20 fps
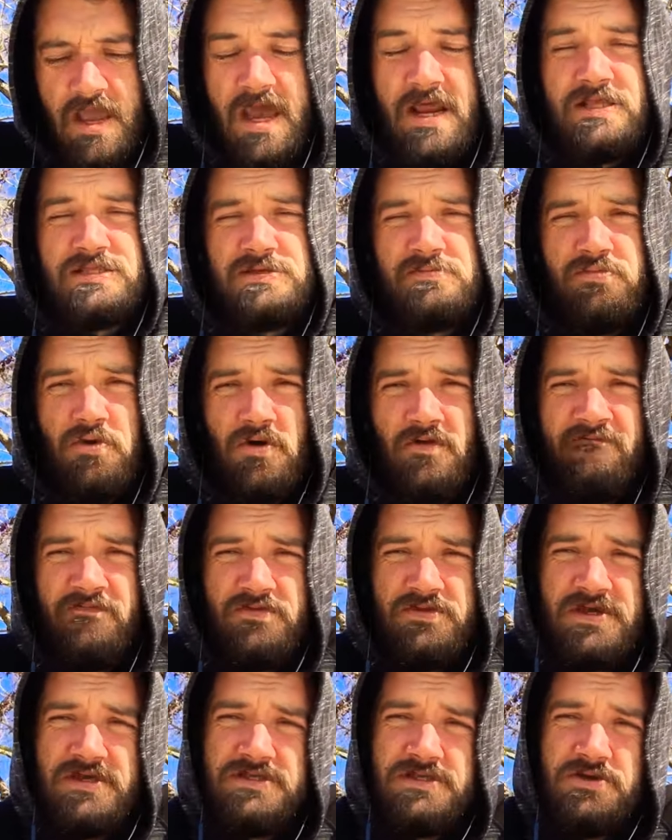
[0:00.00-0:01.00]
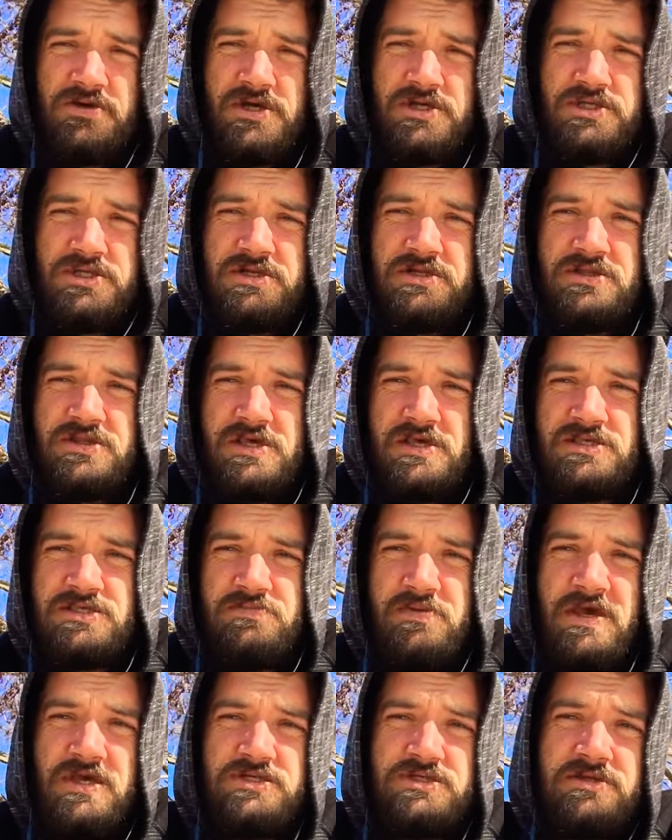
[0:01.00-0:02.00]
And it's important for the integration and the
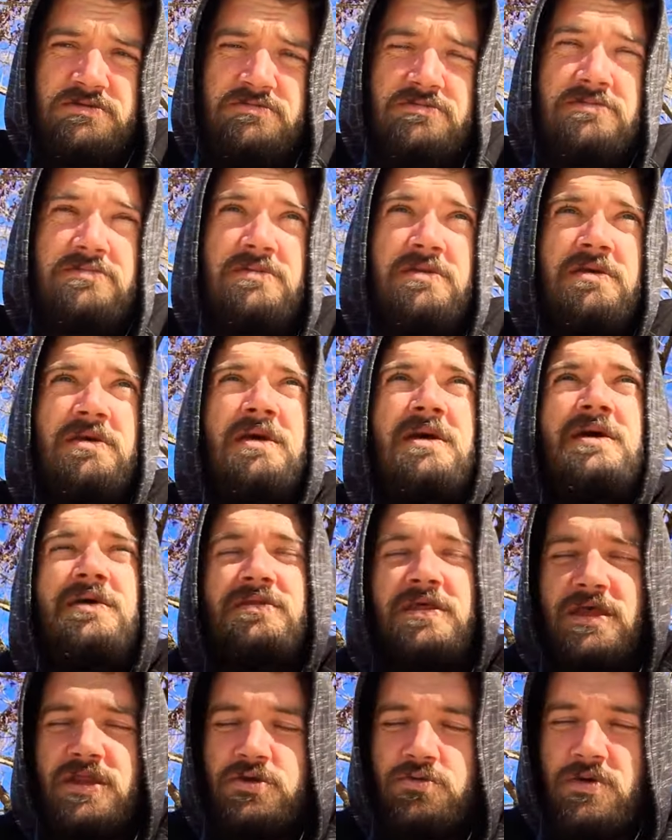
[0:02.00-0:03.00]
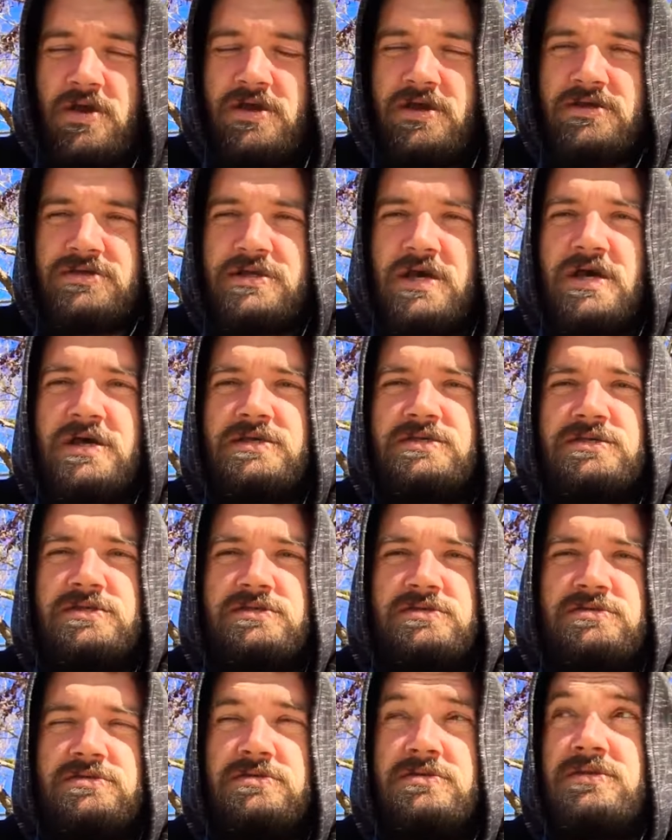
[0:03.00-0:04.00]
expansion. Then you recognize
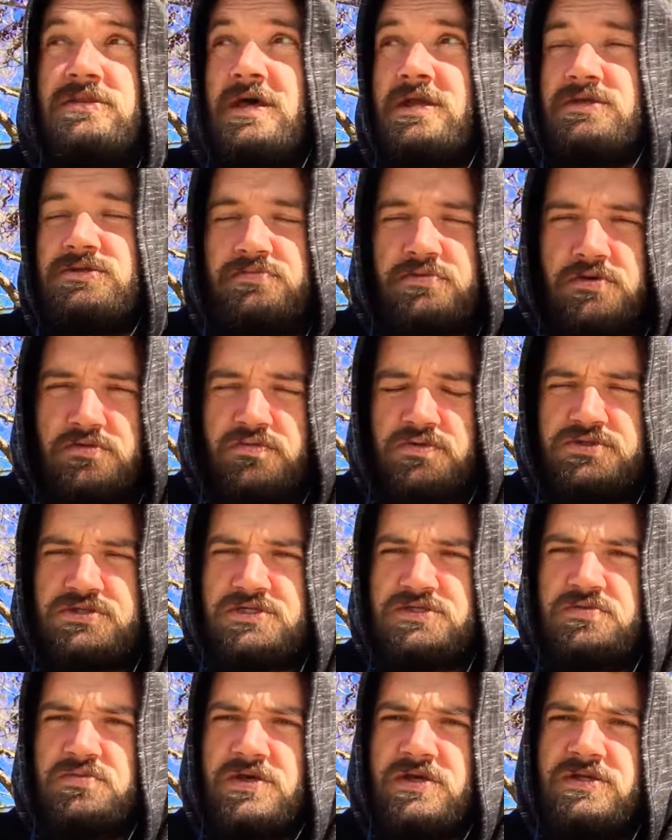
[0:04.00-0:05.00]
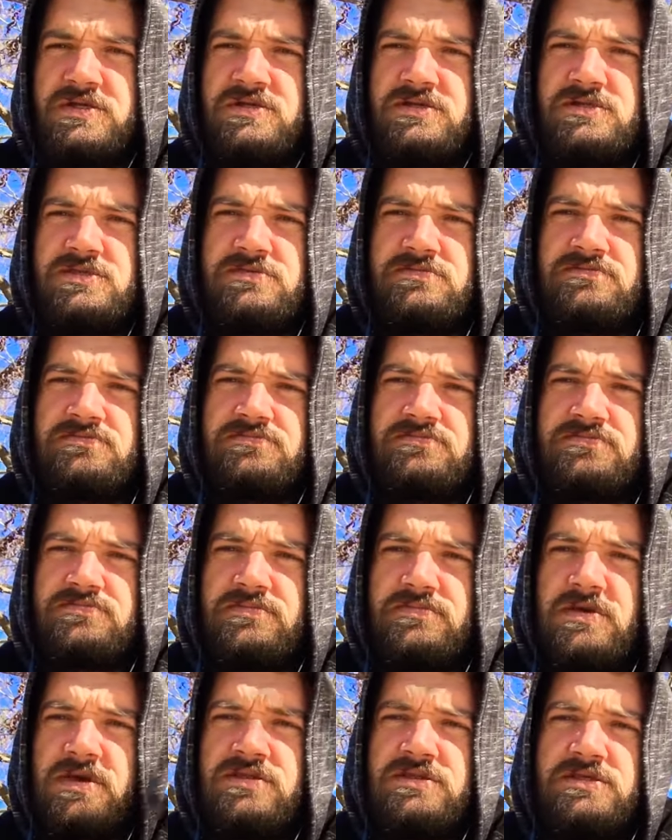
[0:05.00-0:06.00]
that it's beautiful just the way it is.
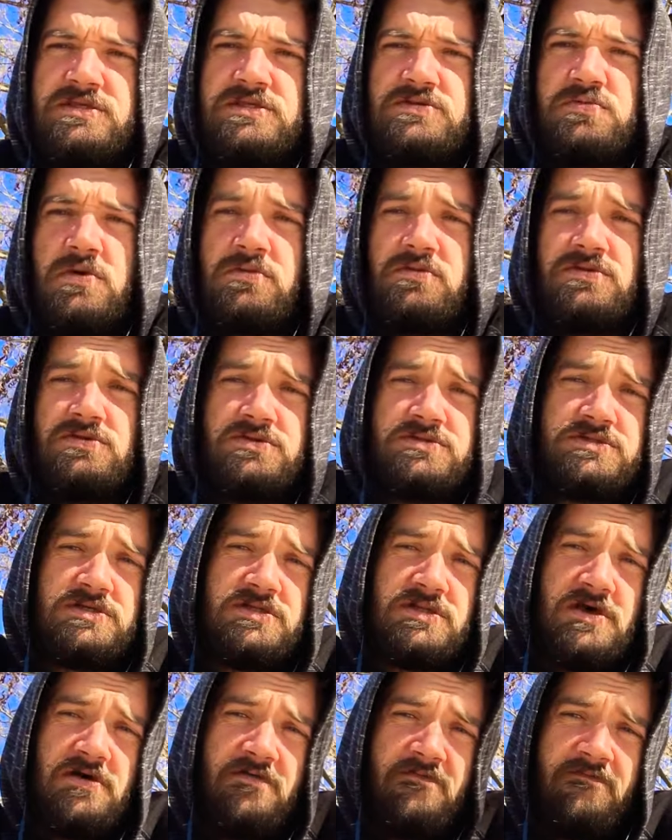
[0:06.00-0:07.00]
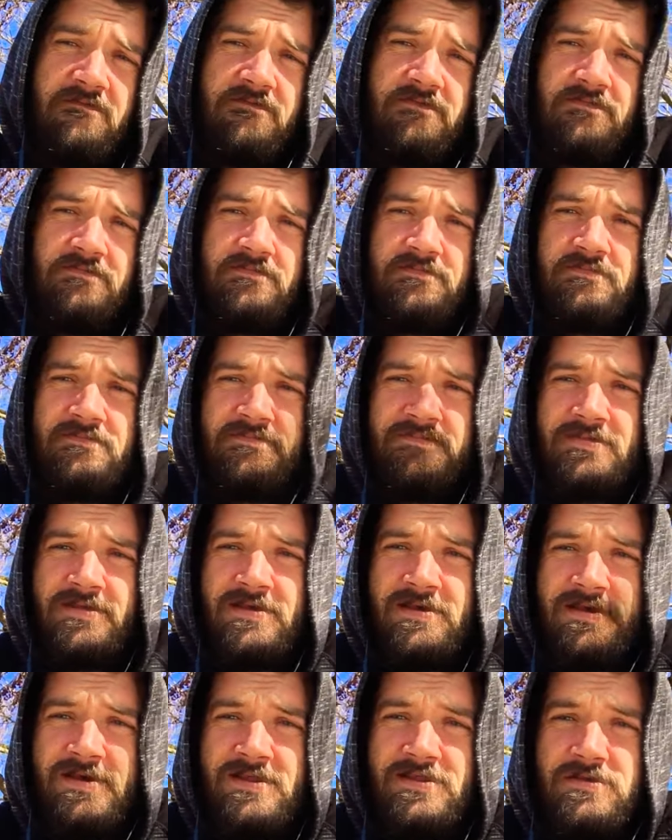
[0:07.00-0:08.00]
And this is where we learn to love
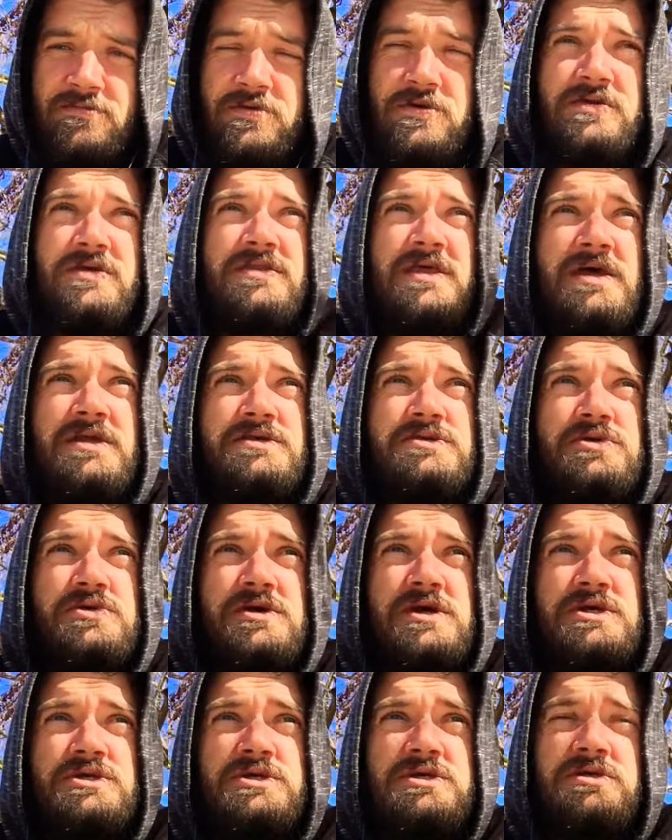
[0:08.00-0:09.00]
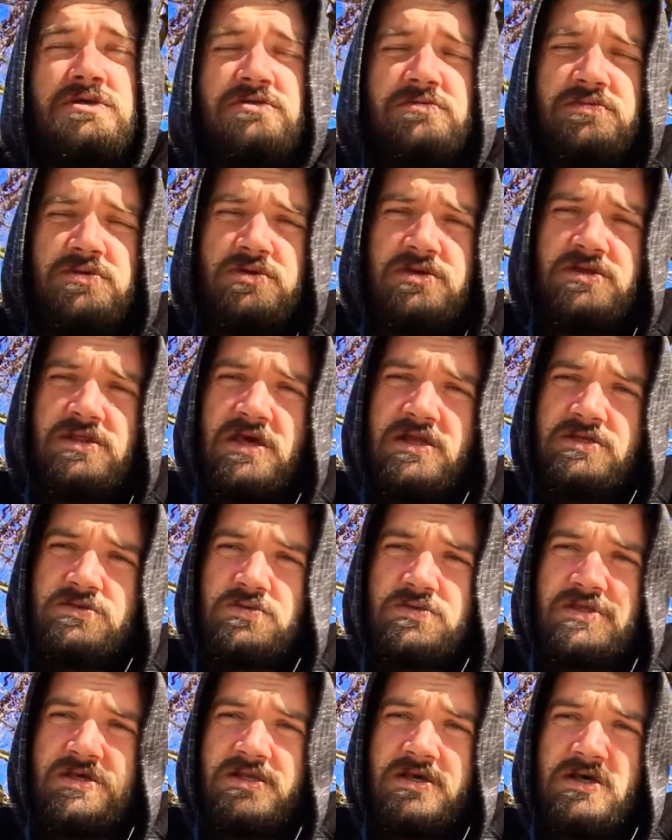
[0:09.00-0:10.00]
the beauty that is creation and the beauty that
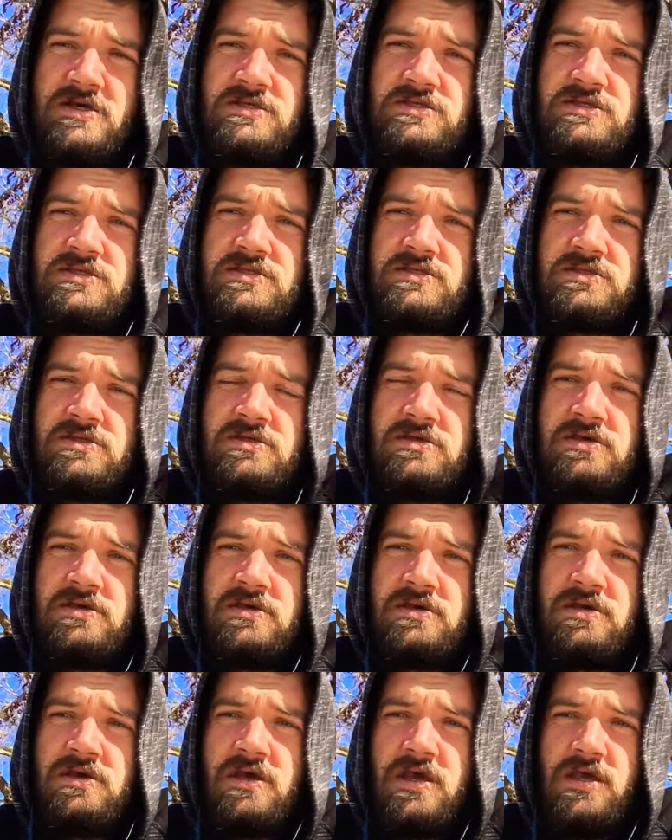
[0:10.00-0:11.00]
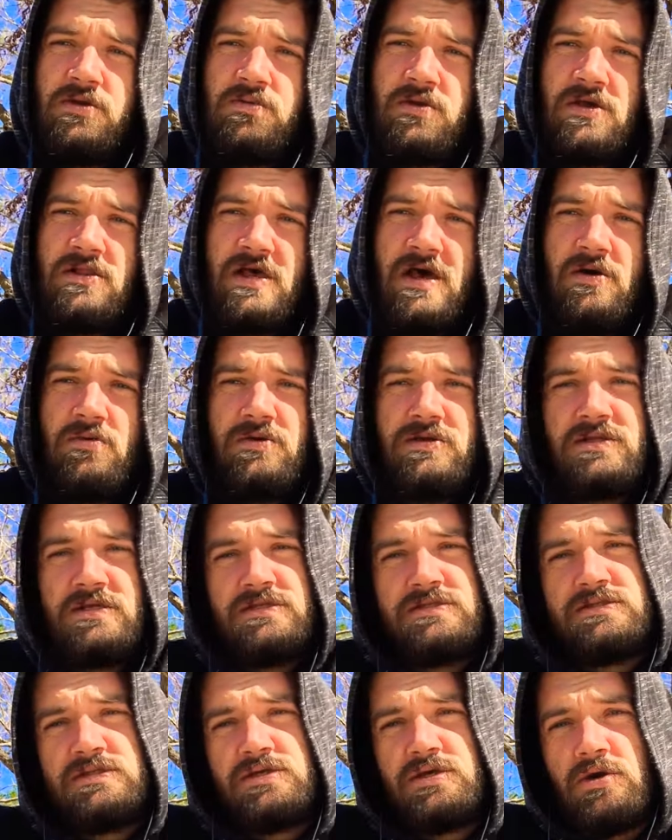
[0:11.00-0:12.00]
is within us. And we allow what
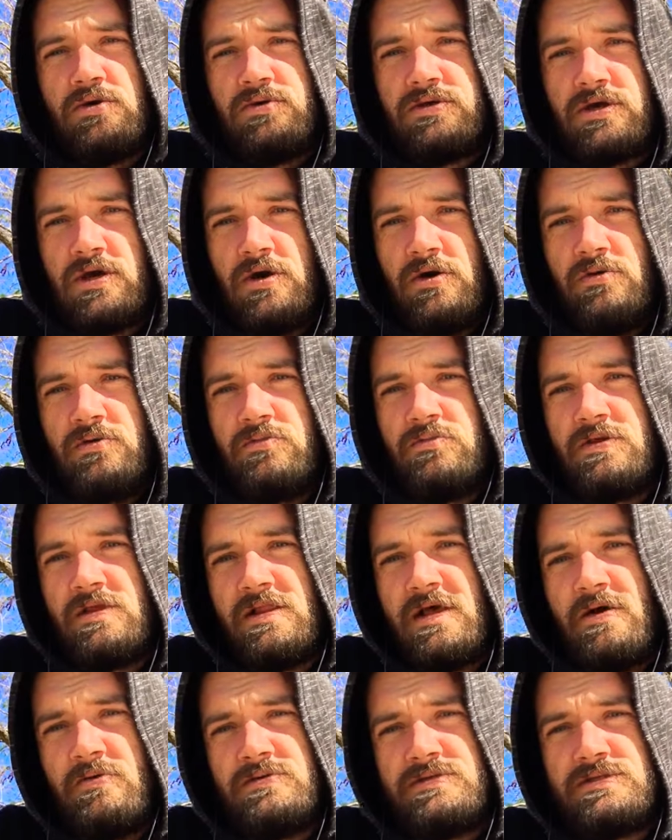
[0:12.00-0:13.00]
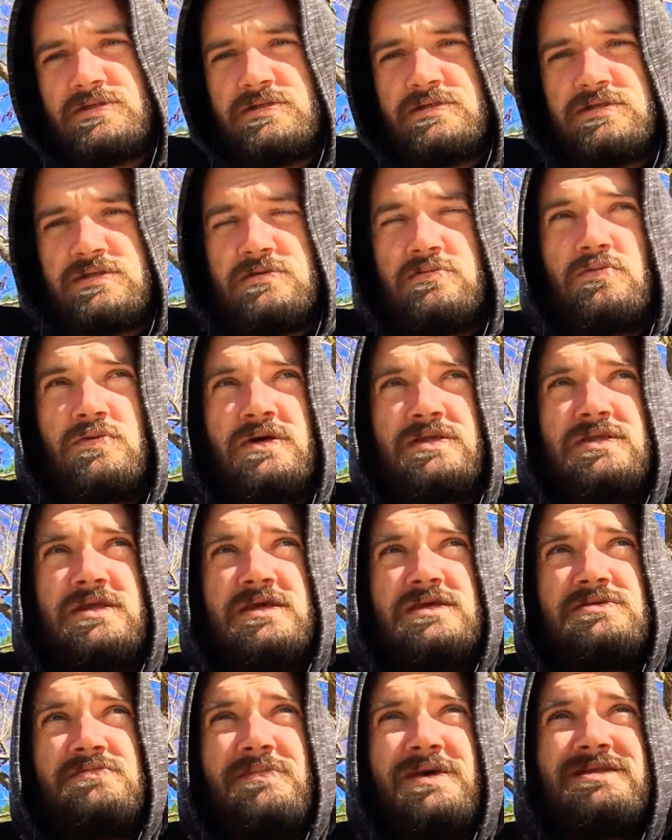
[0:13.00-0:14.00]
needs to go, and we allow what
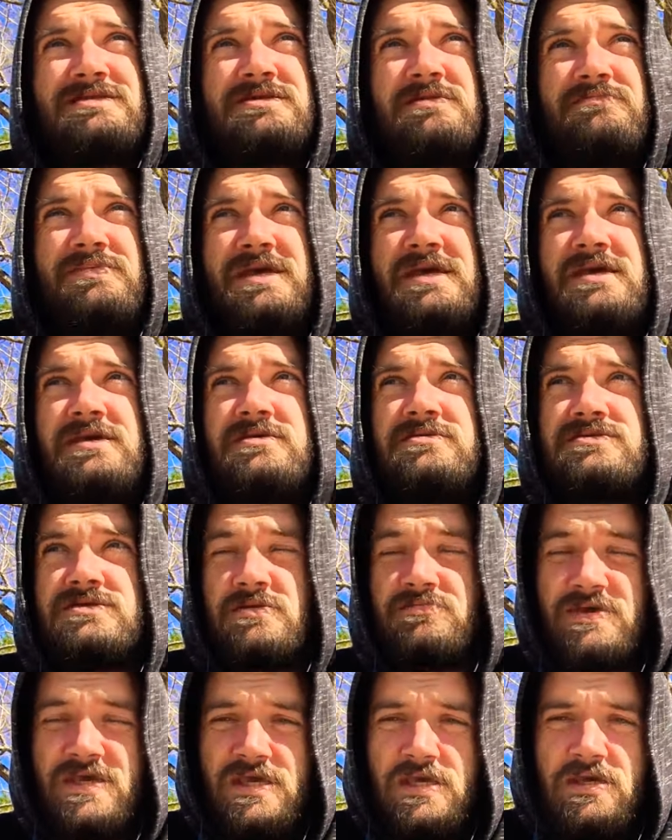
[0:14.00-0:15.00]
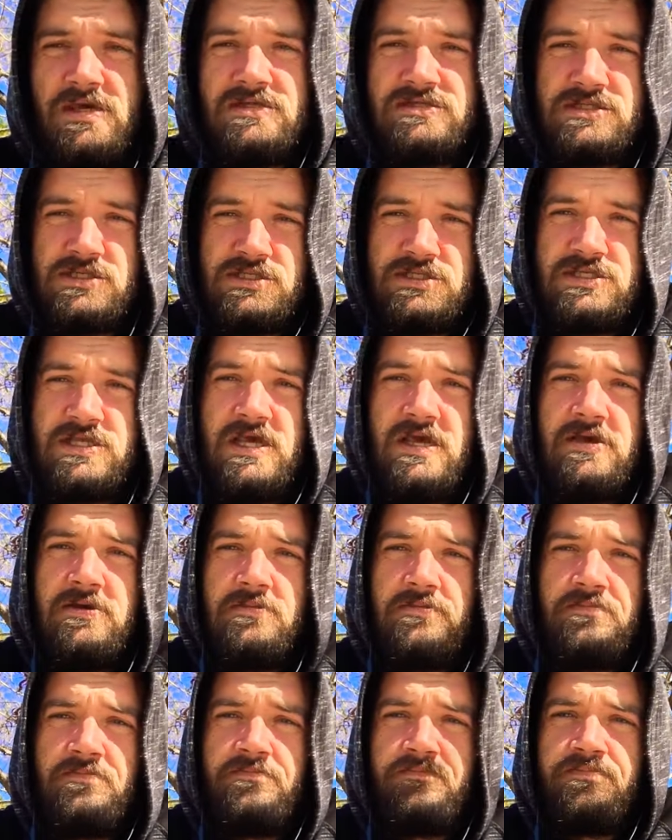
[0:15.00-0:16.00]
is meant to be and to
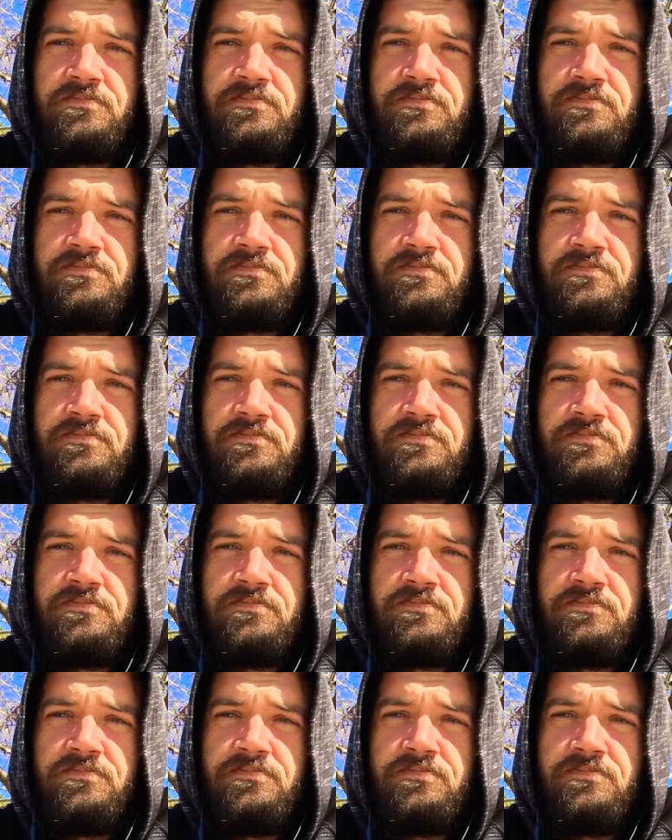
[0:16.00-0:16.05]
stay.